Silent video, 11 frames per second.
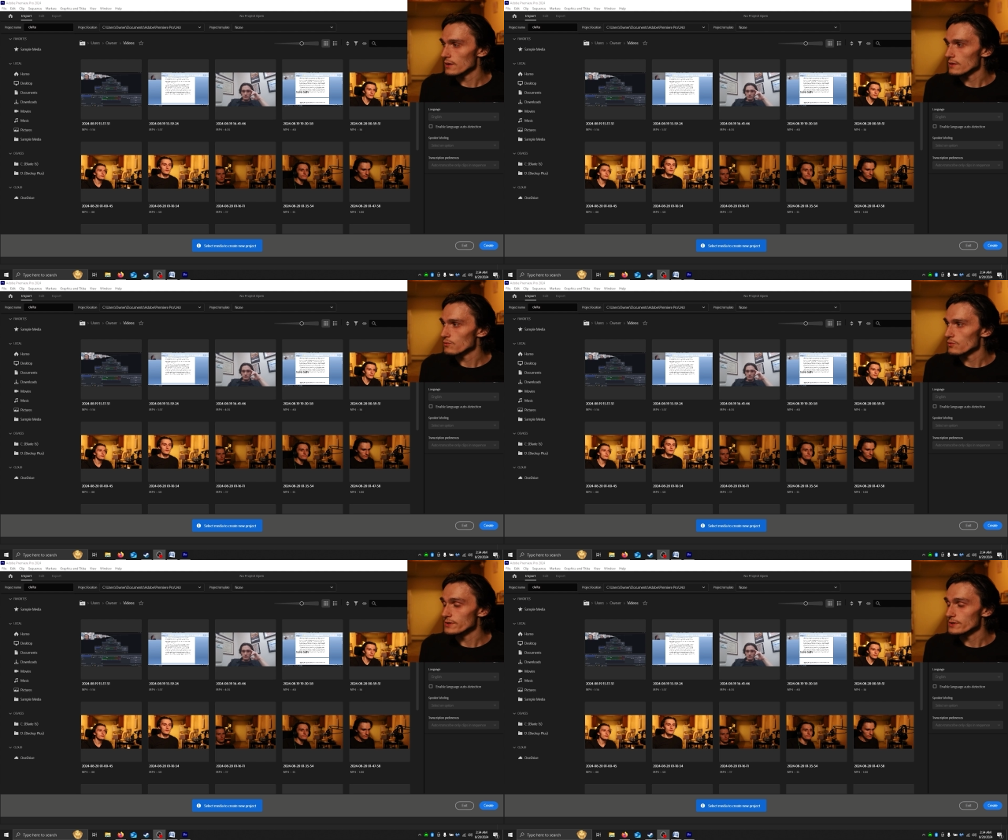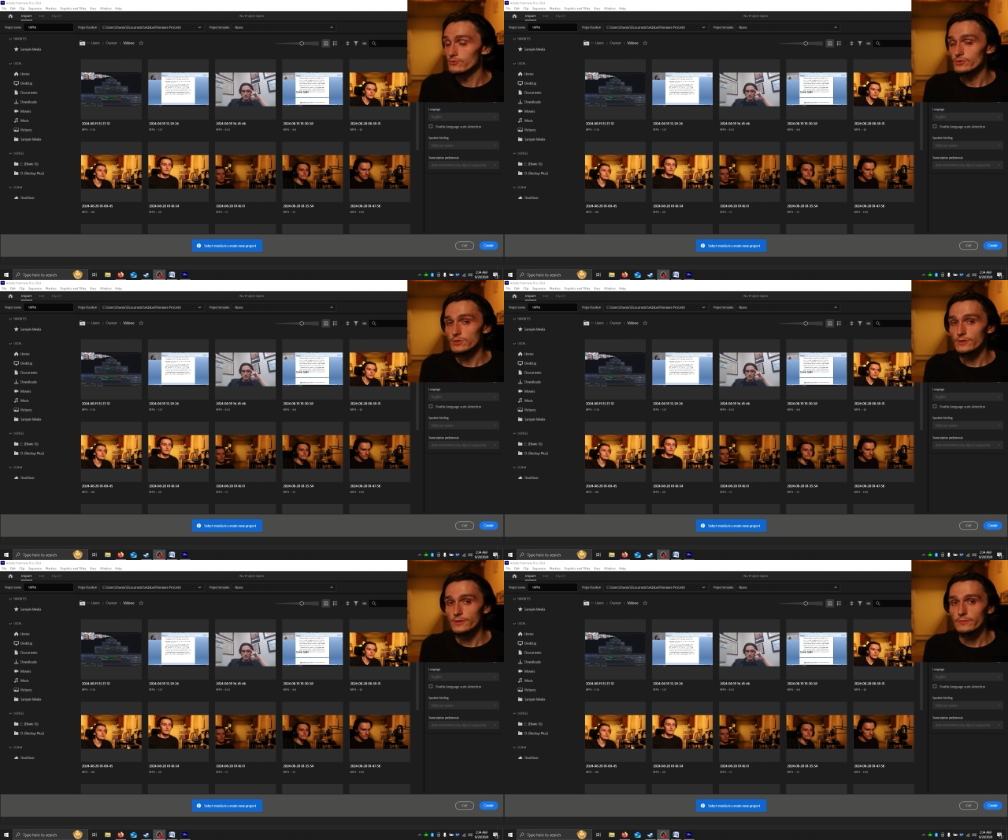When you
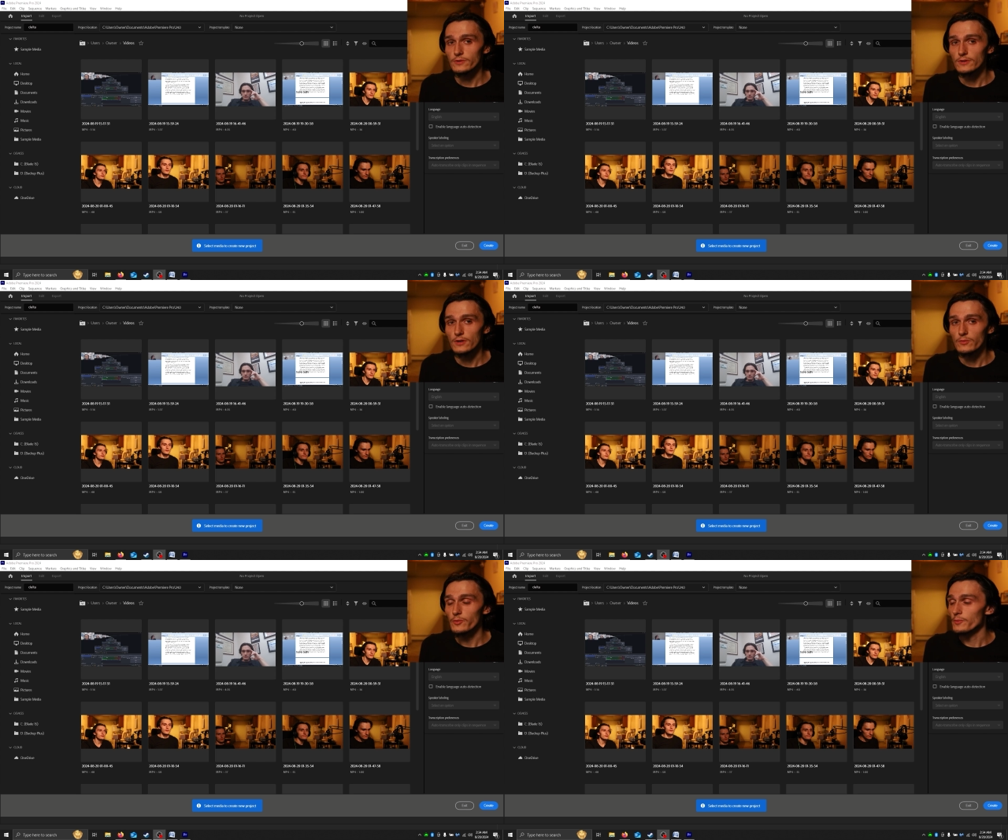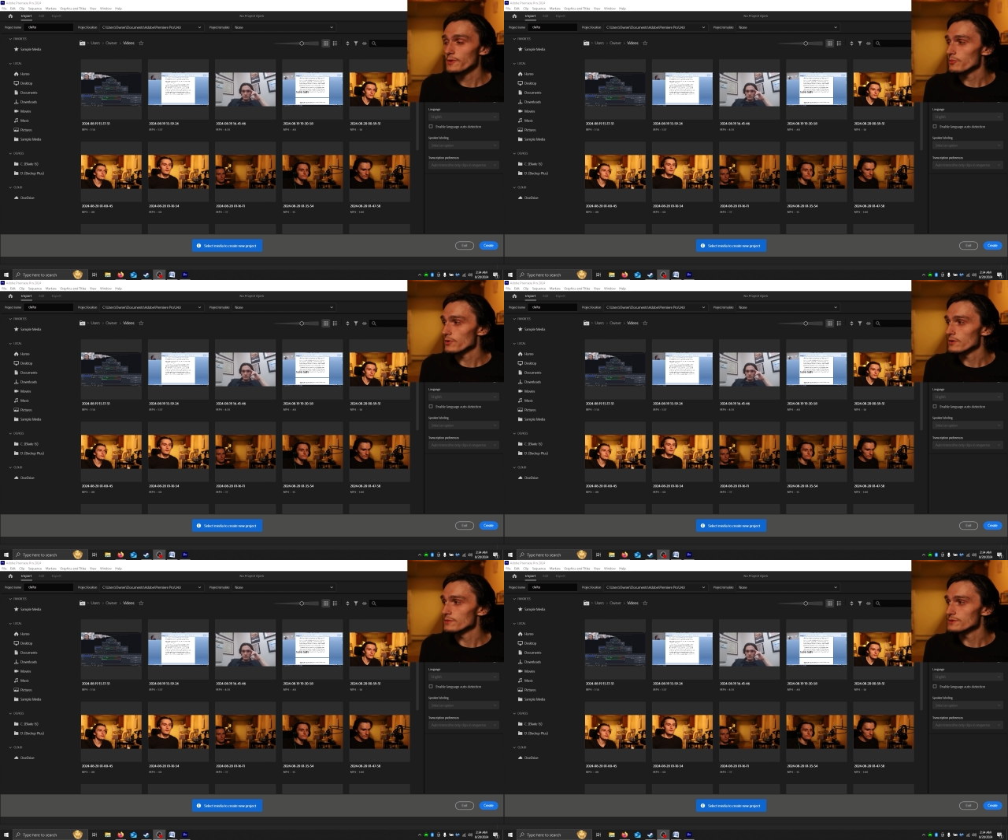start up Adobe Premiere
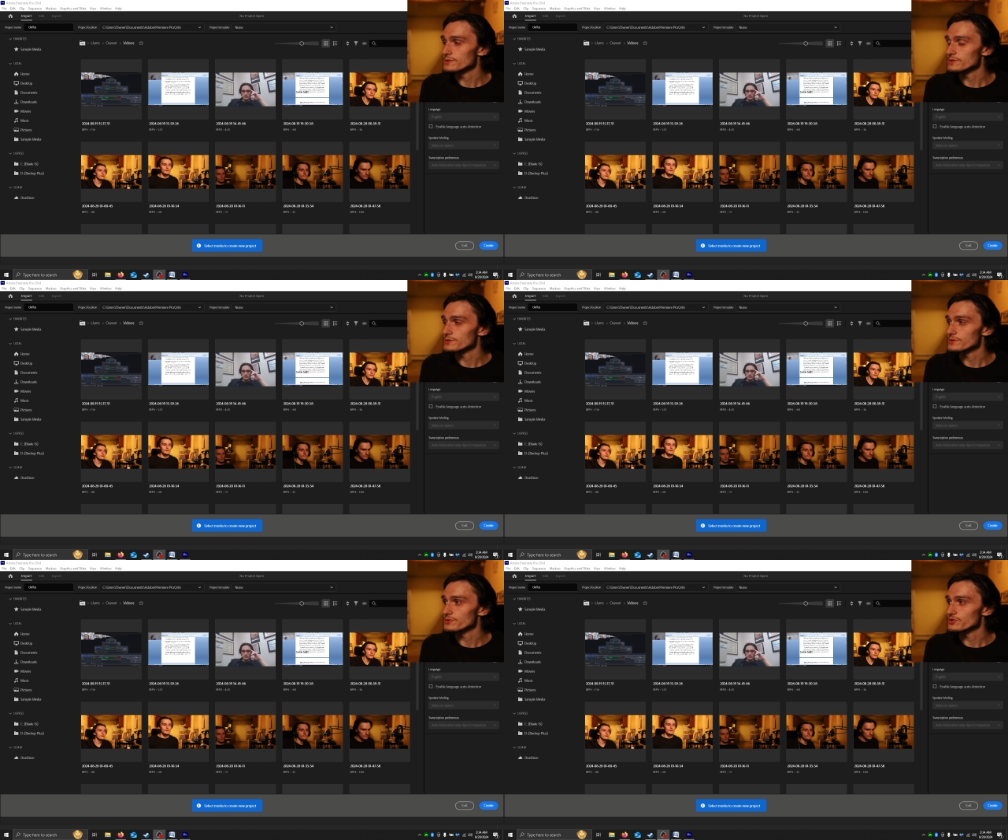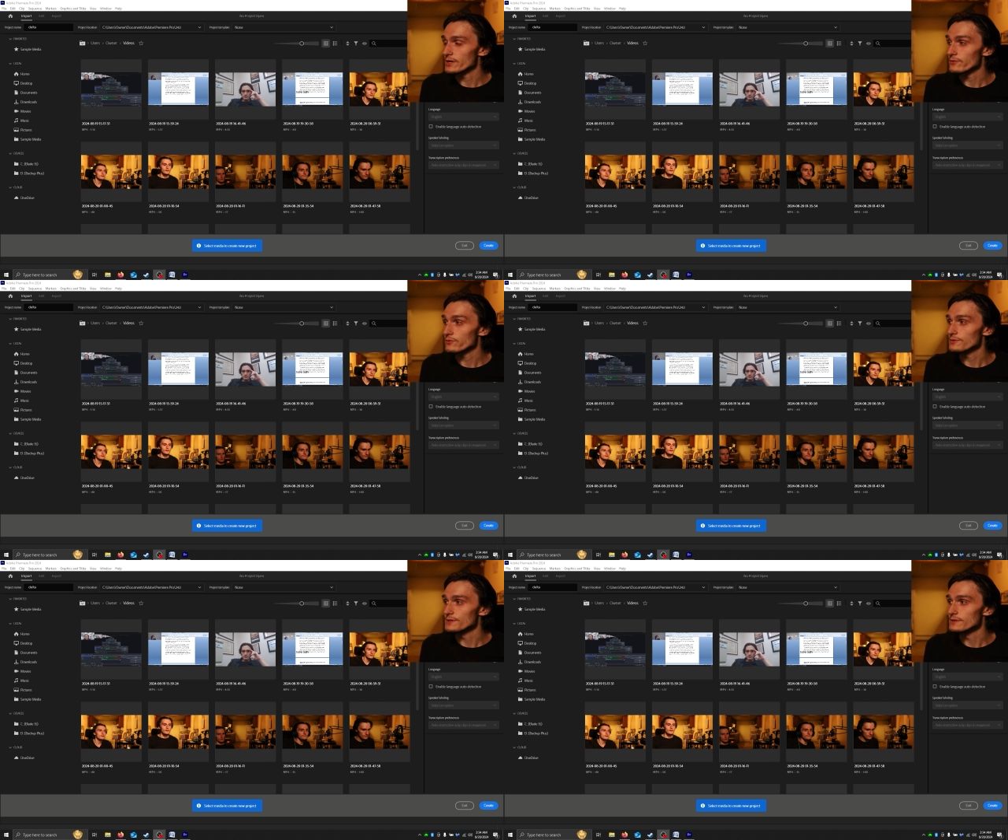Pro, this is
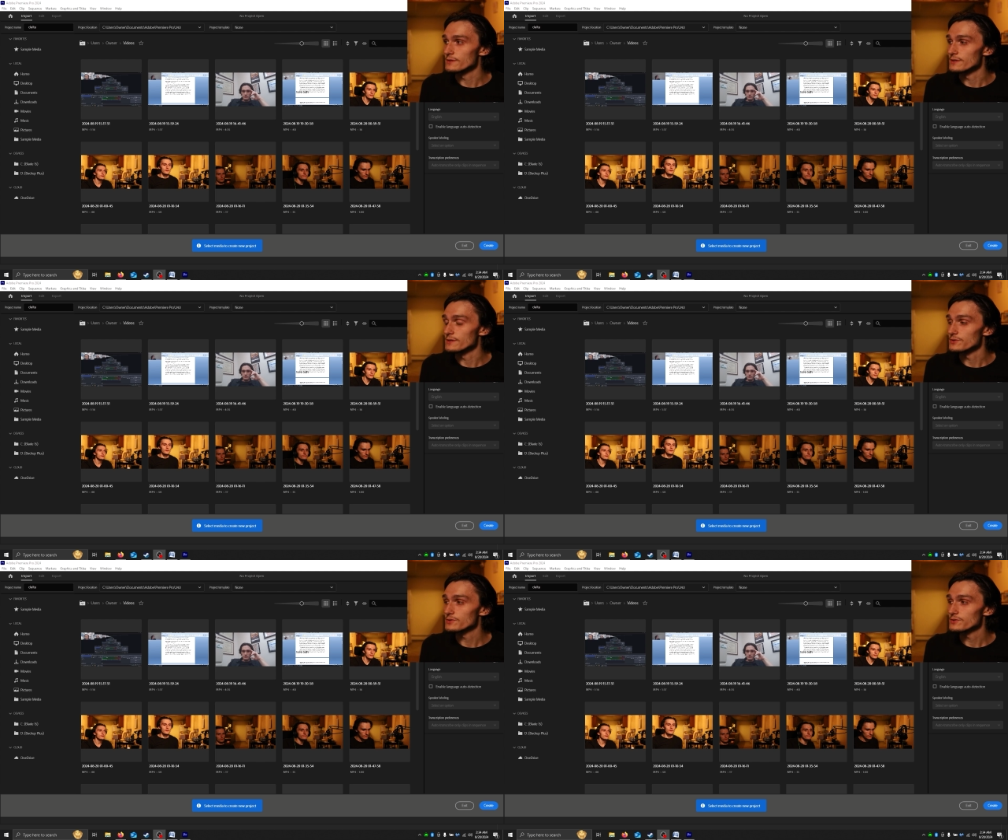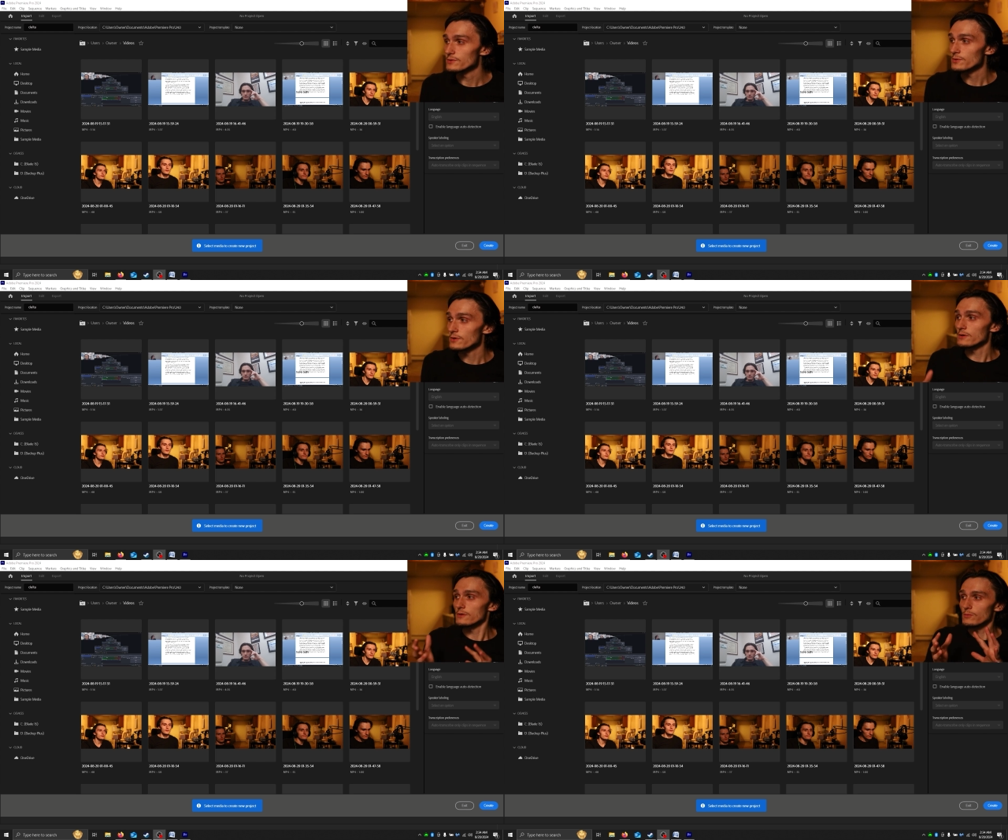generally
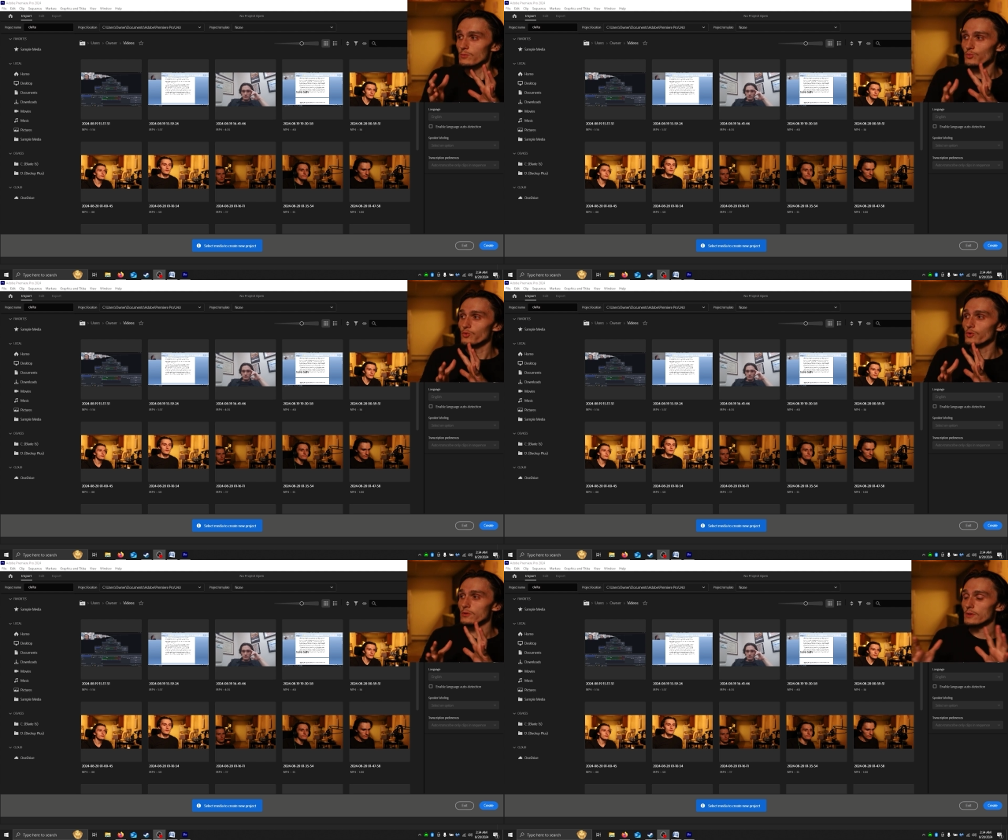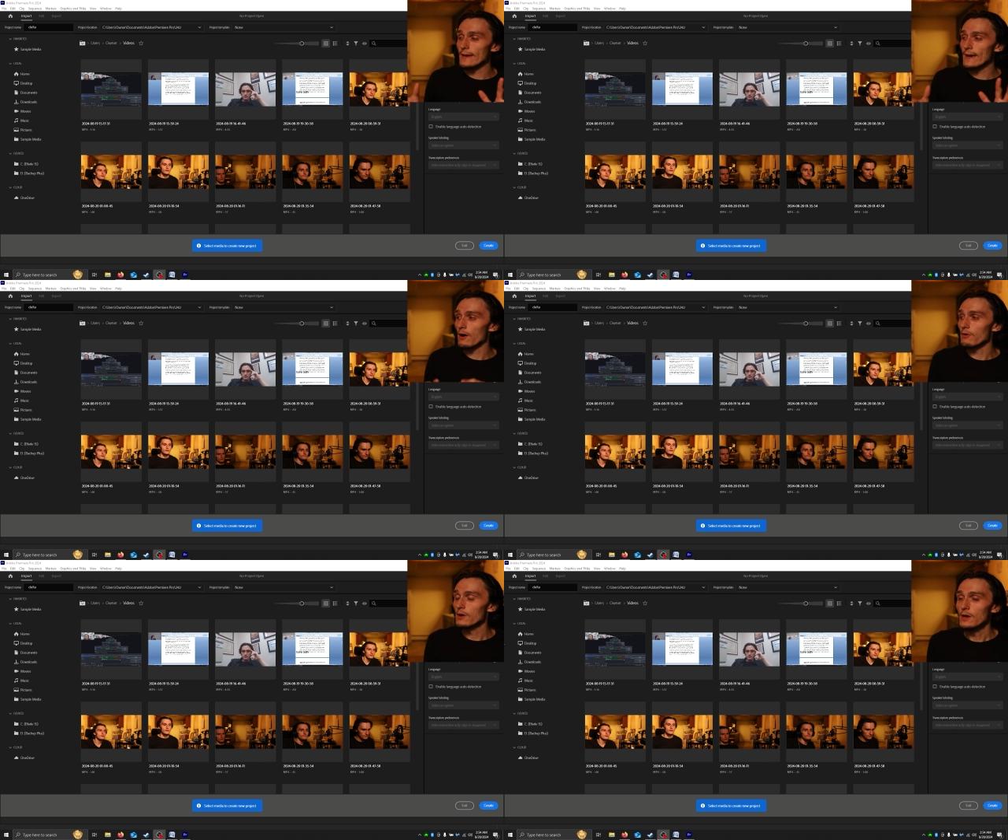the layout